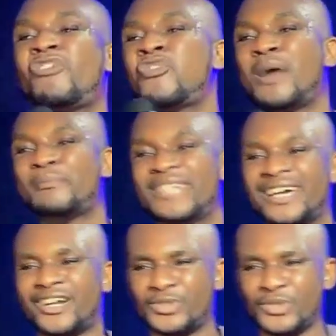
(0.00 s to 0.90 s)
of human being
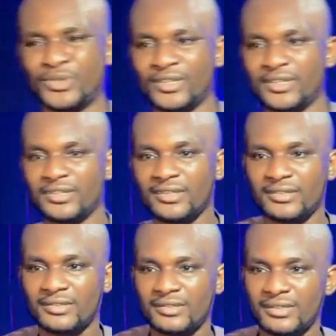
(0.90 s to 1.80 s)
around you.
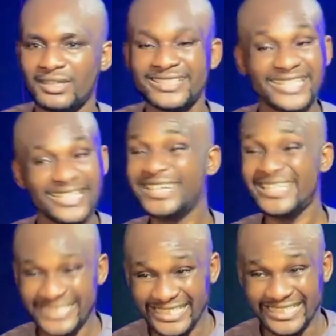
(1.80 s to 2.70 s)
See,
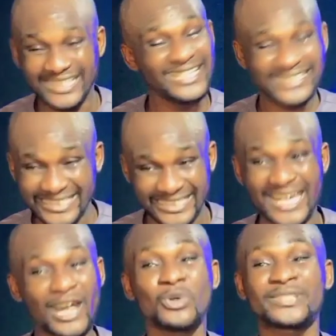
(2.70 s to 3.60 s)
listen,
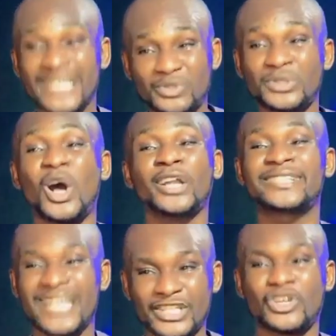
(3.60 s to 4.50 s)
and I will say it with all
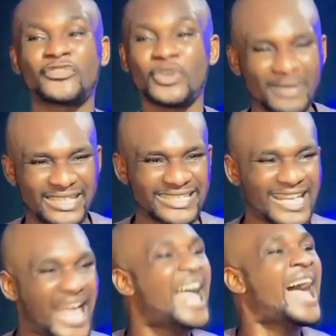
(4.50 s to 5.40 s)
sense of humility.